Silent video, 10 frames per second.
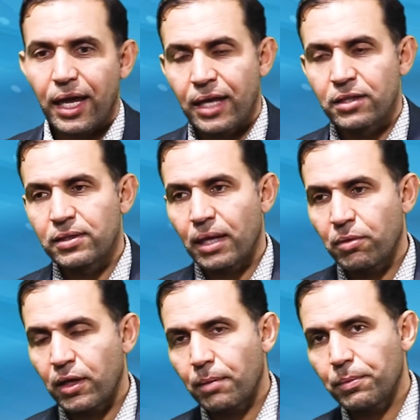And same
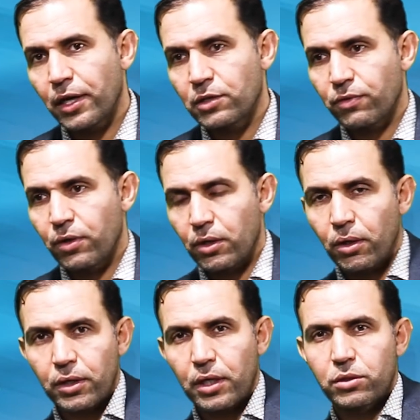thing applies for the
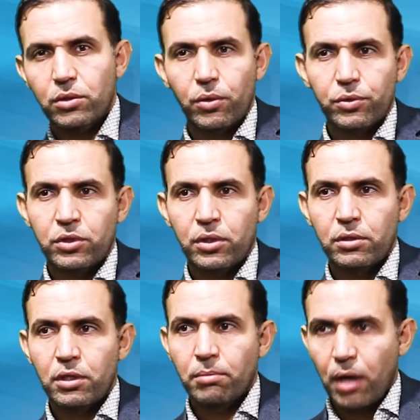concrete. So to
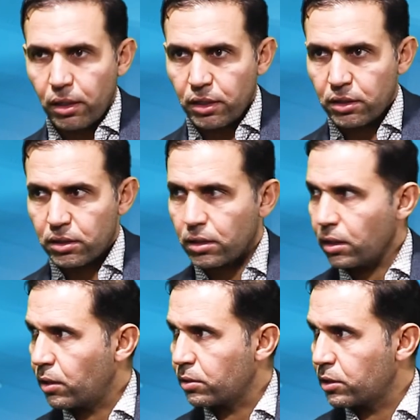demolish,
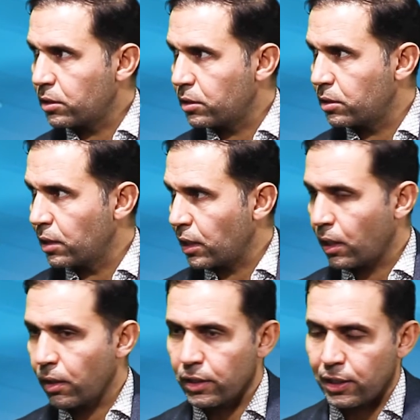or, you
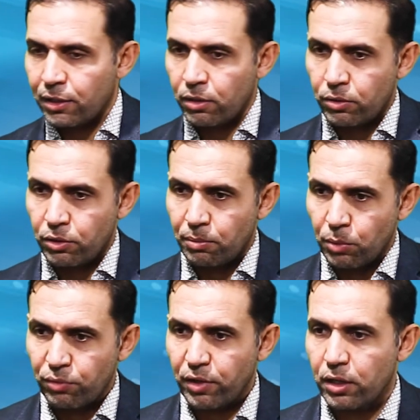know, to
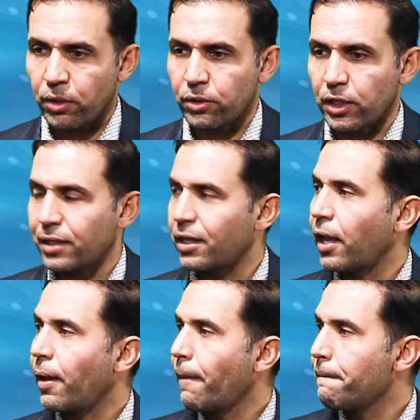remove the concrete,
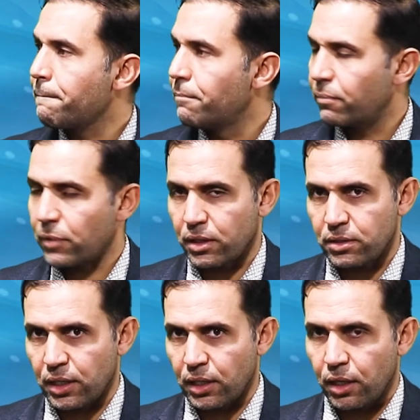
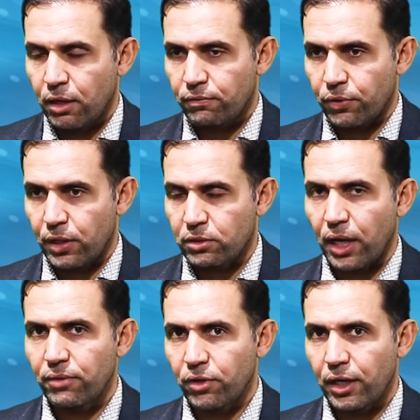because for the
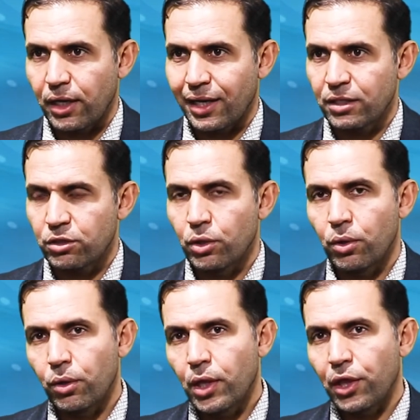driveway you need to
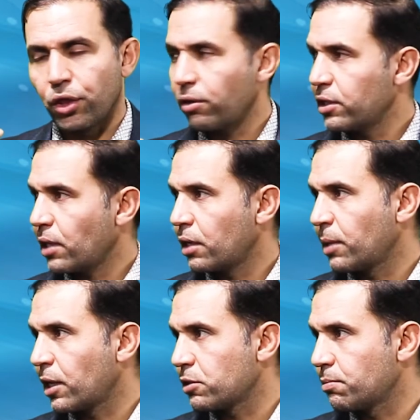go 3
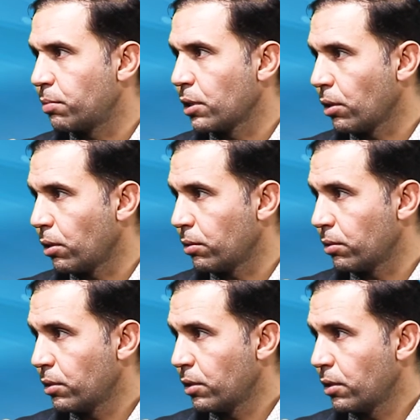centimeters
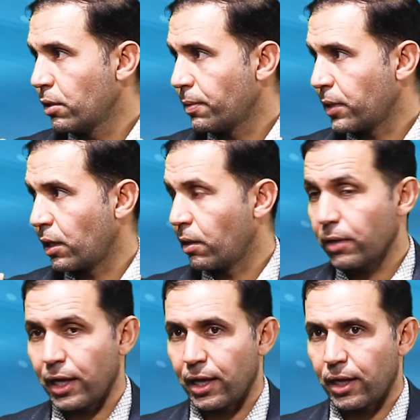below,
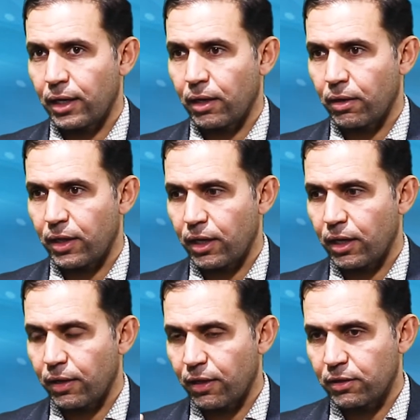
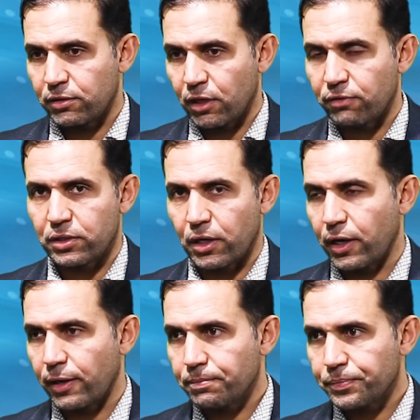the surface
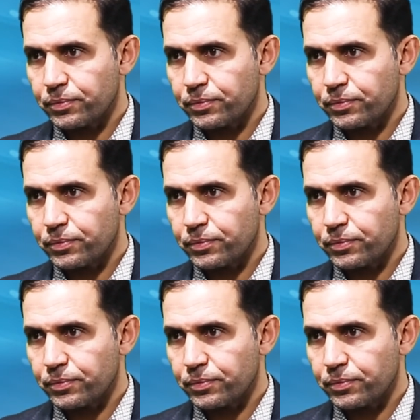area